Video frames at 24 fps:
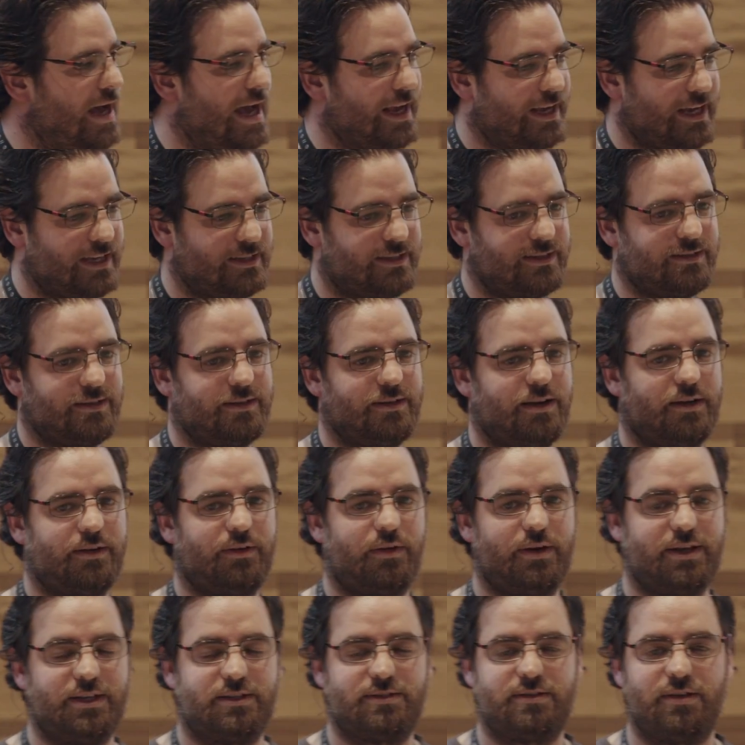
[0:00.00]
I guess it's,
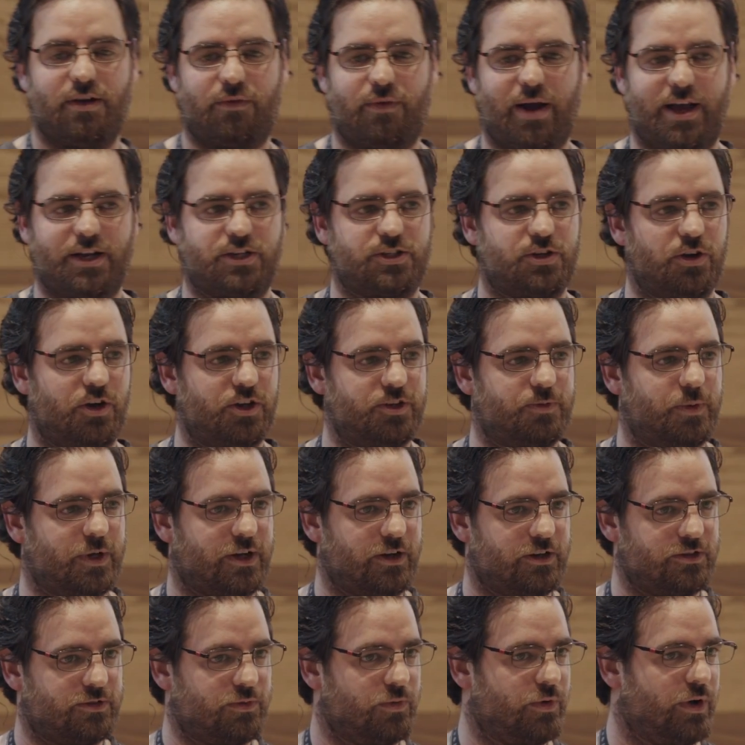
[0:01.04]
a, it's, the right choice
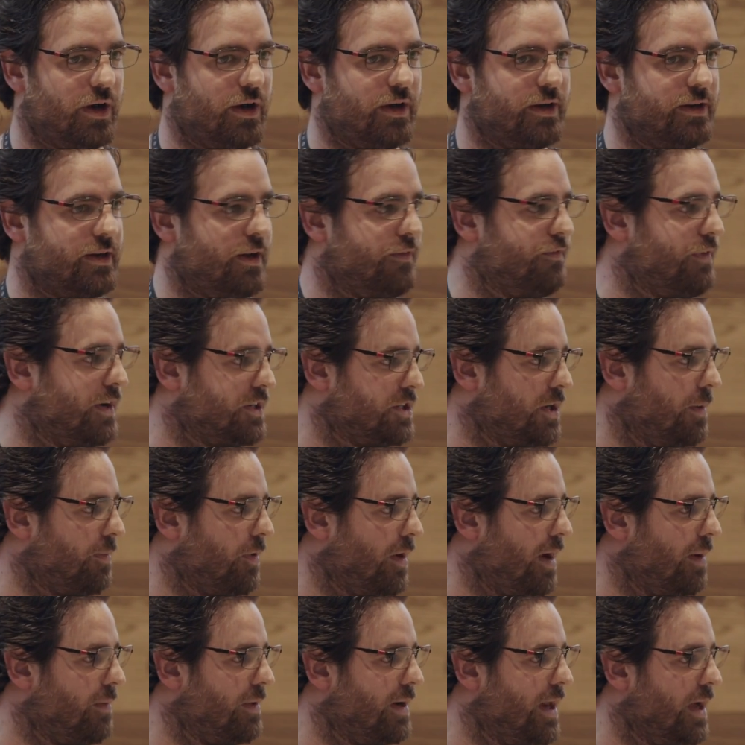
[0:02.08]
because we're in a functional
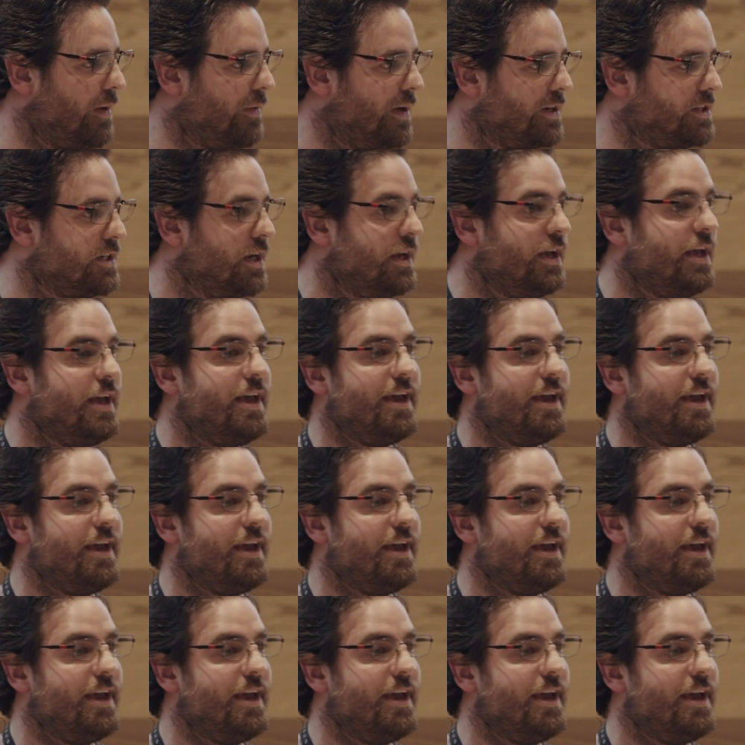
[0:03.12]
programming language.